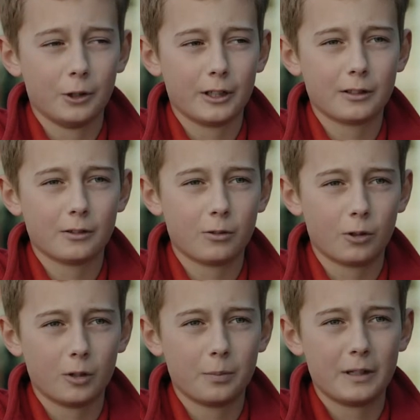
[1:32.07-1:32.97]
like
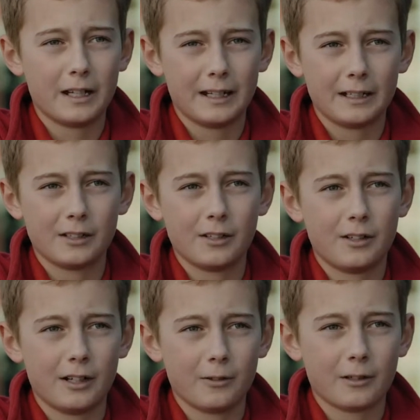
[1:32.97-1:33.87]
crop, eggs and dairy?